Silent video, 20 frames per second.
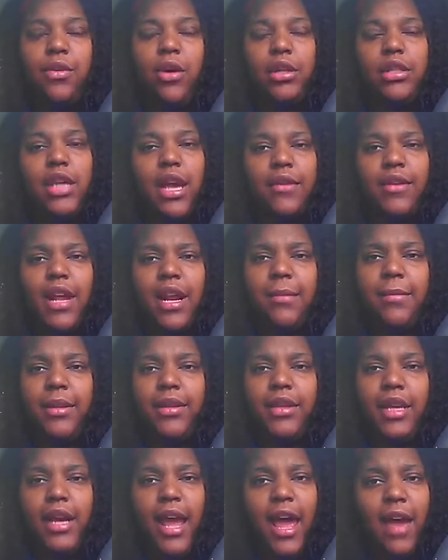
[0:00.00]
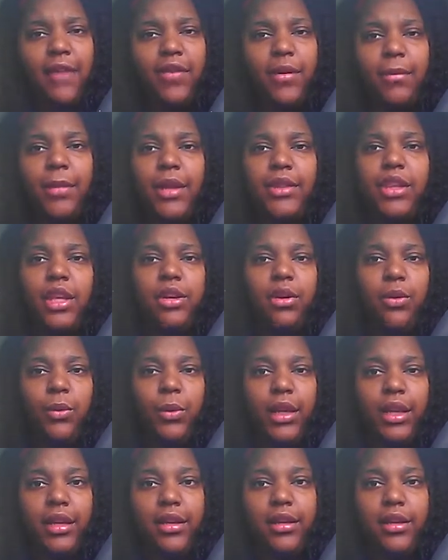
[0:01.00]
Sorry, not a month and a half, a month and a
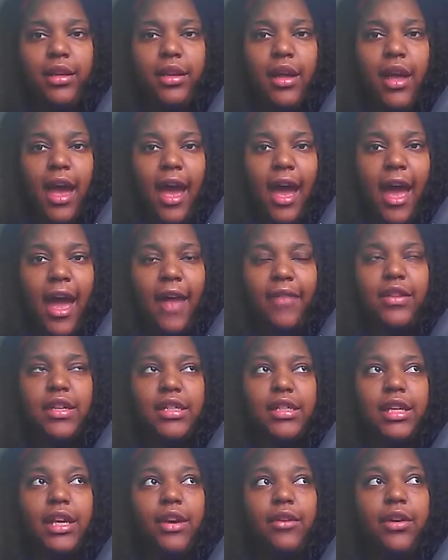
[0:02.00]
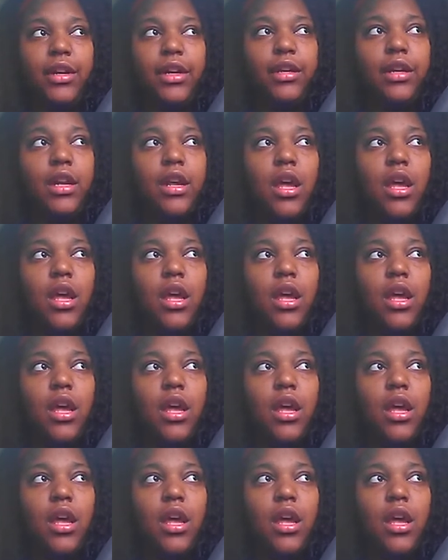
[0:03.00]
week. I had this hair in.